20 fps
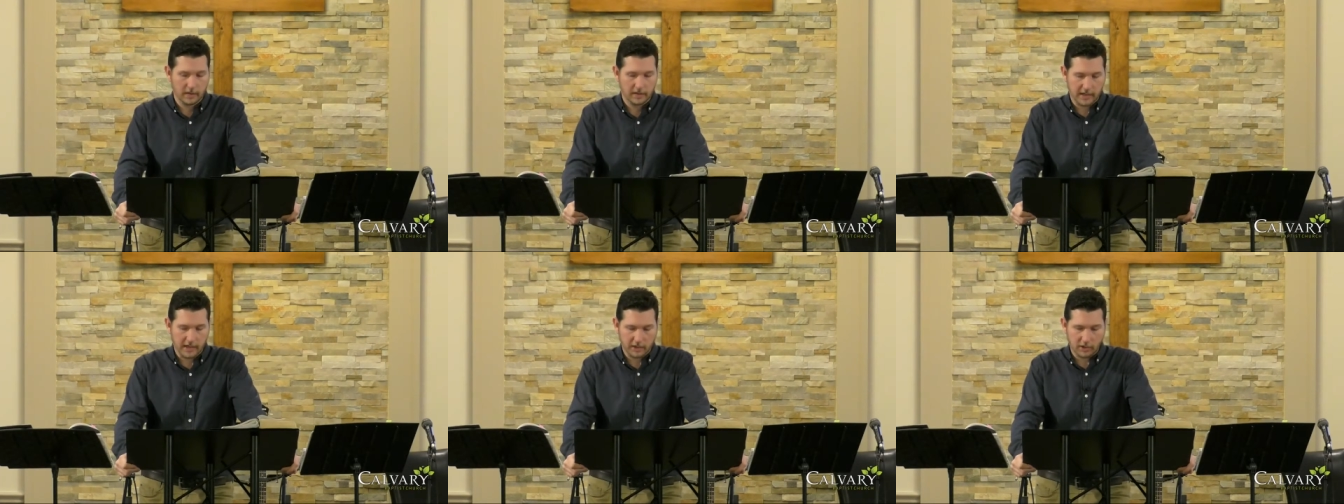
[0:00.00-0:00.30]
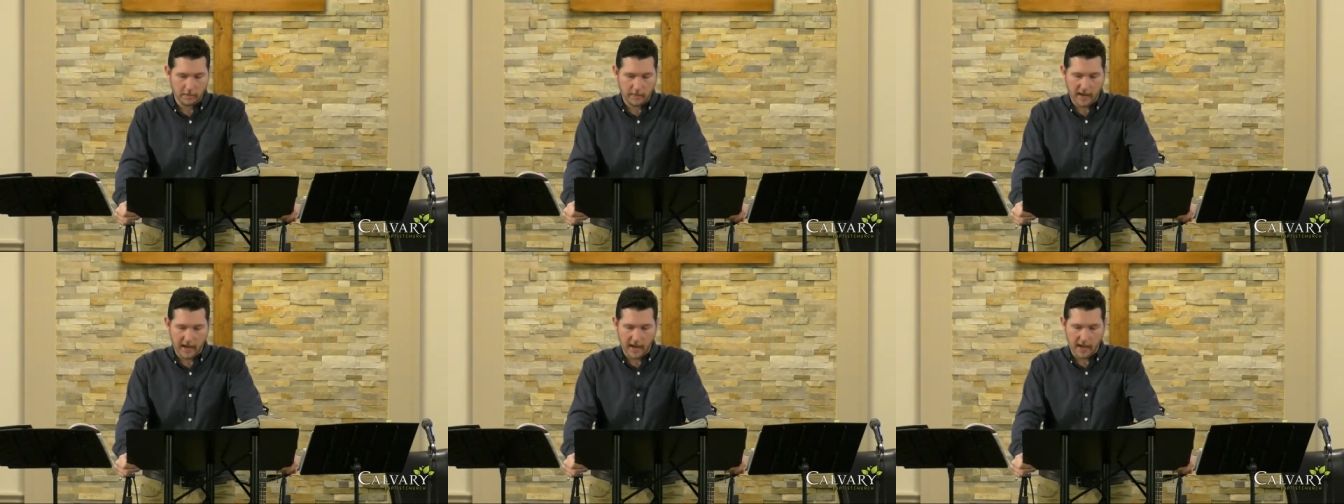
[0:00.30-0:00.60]
Set
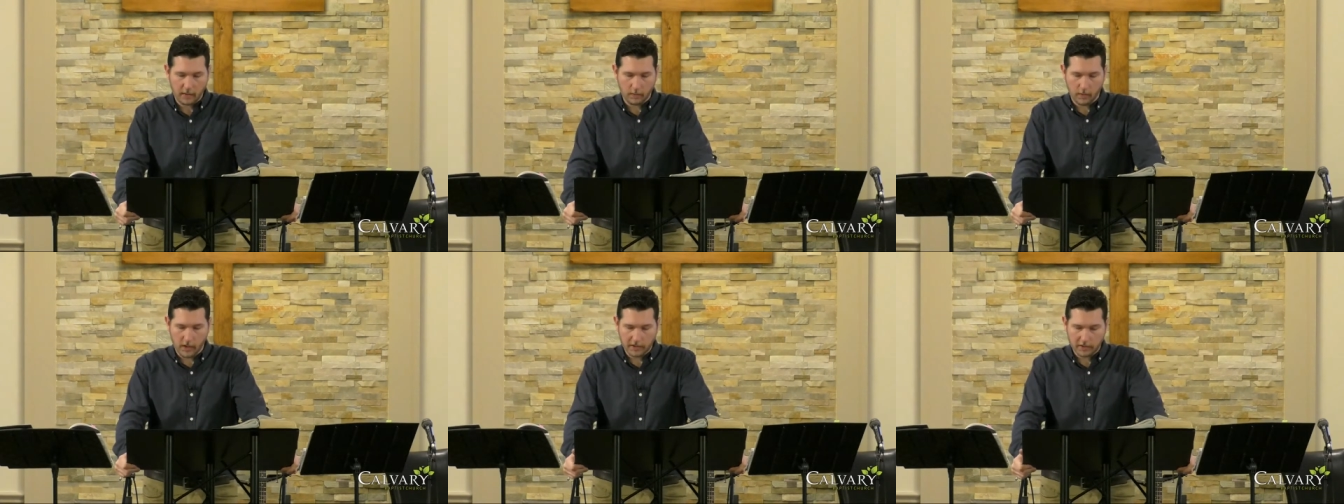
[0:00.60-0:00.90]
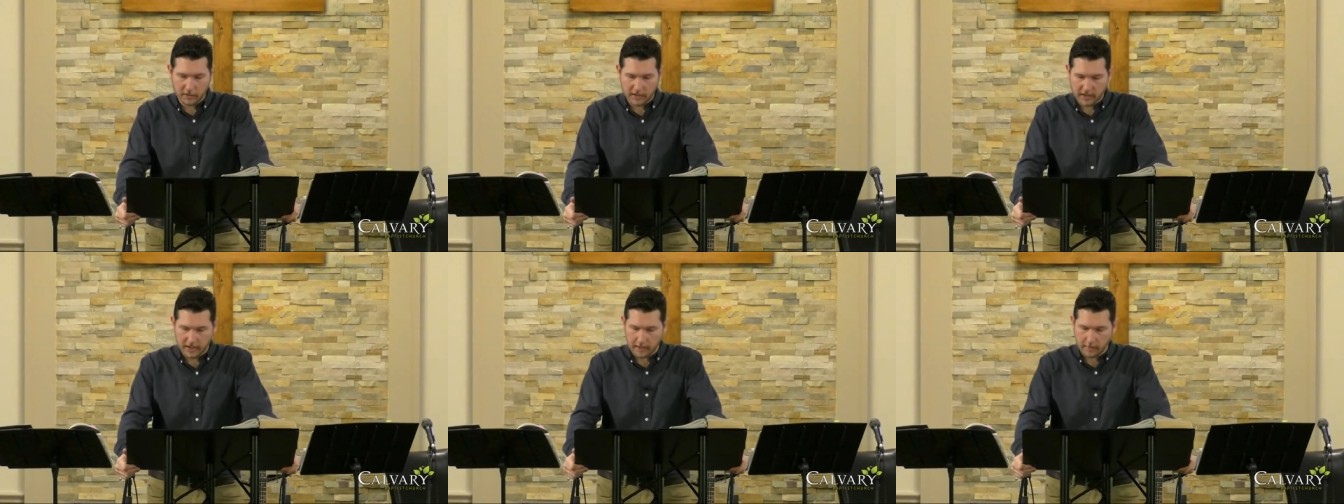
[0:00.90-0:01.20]
your path,
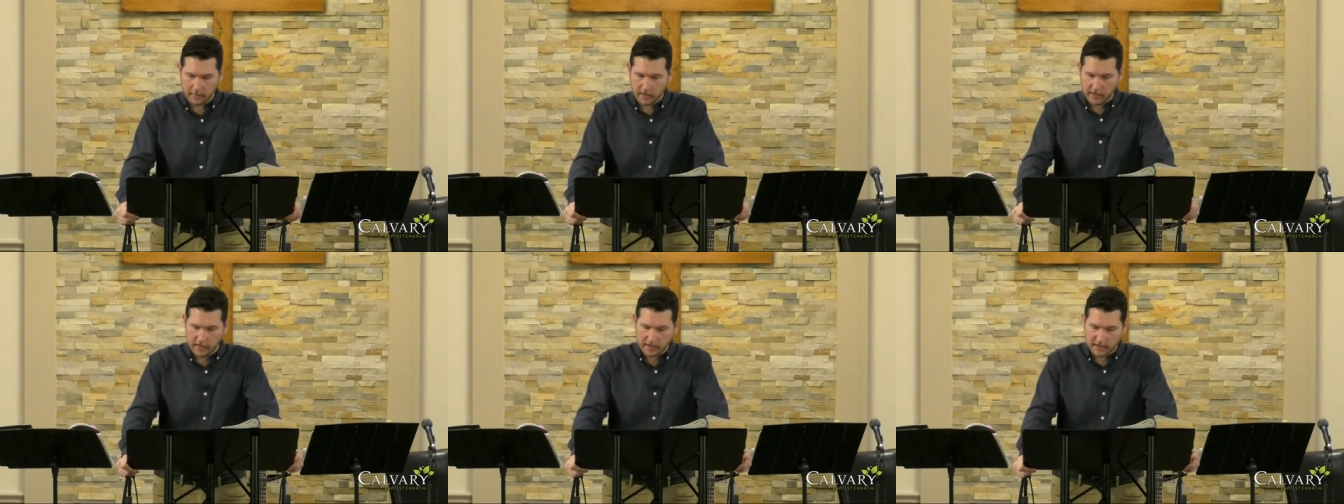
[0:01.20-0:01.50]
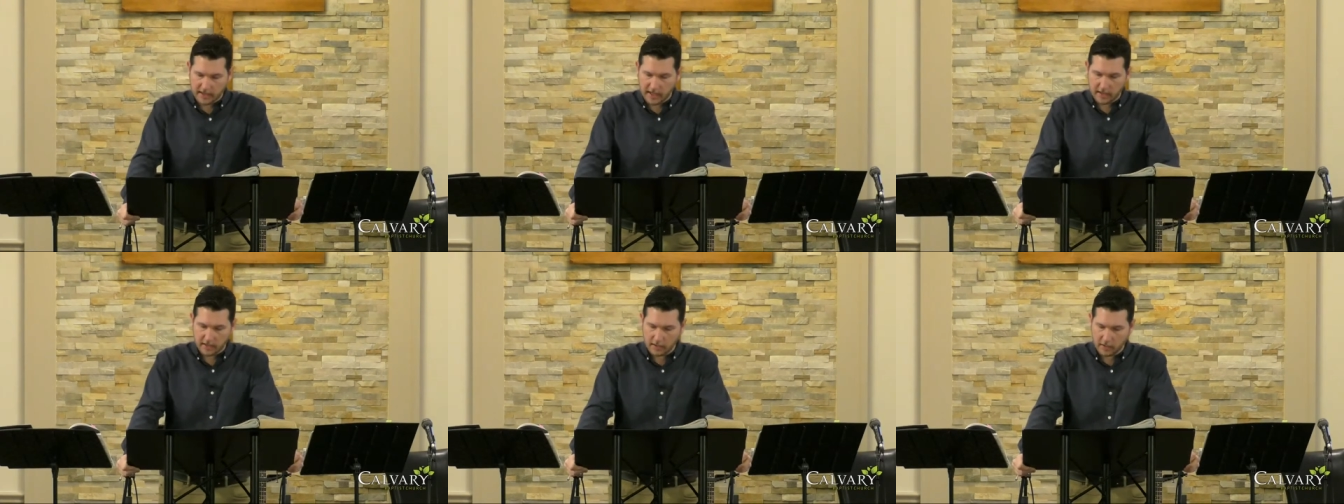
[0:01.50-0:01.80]
watch your step,
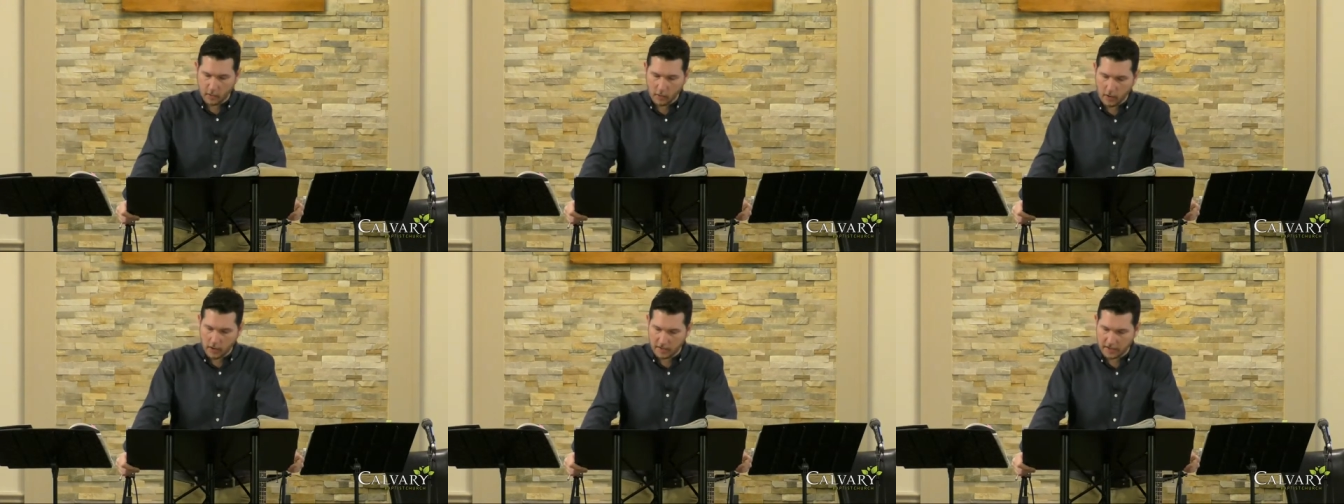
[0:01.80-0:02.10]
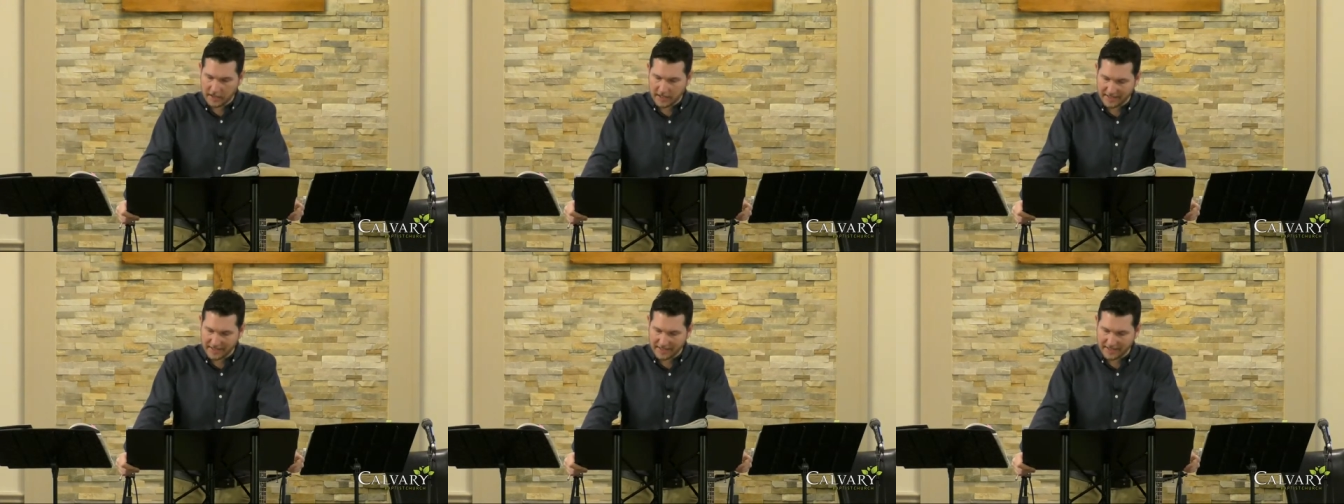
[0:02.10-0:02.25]
stay the course.